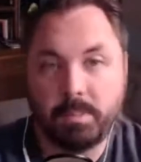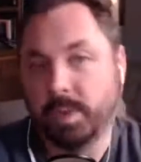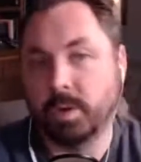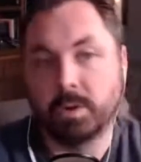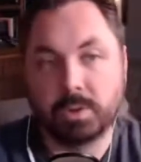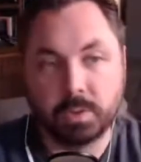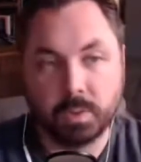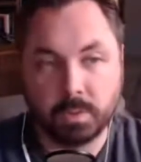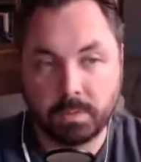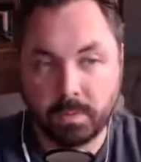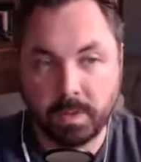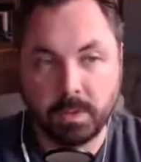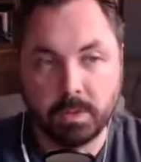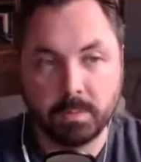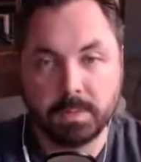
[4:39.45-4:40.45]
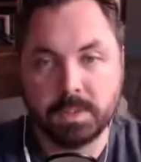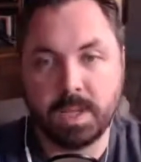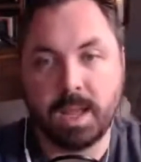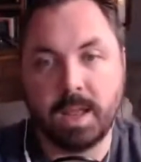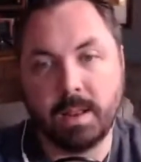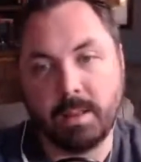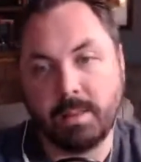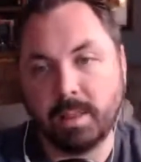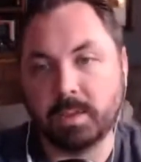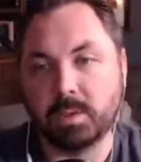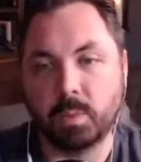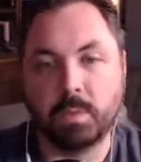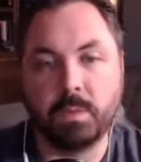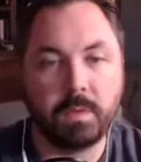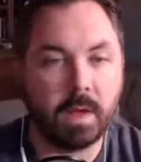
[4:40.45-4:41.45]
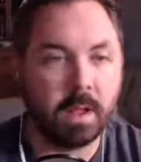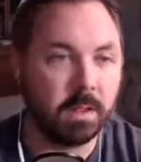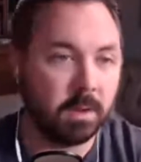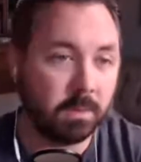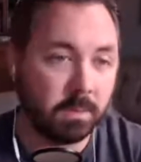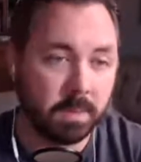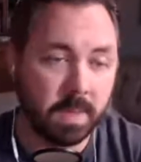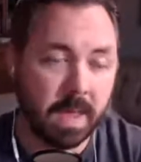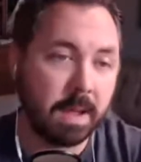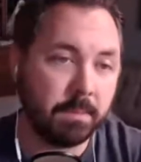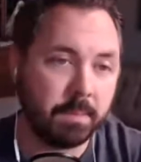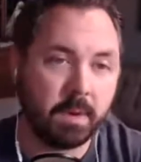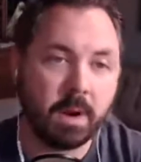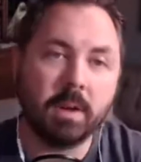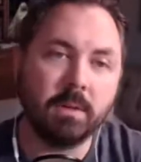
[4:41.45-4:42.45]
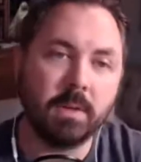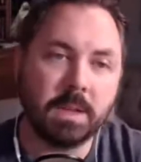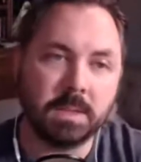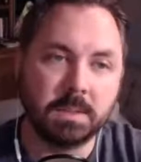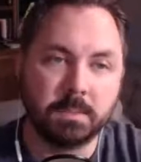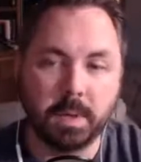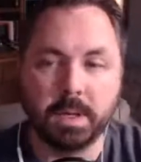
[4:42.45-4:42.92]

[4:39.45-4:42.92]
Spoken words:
bigger short films, and this will follow that progress.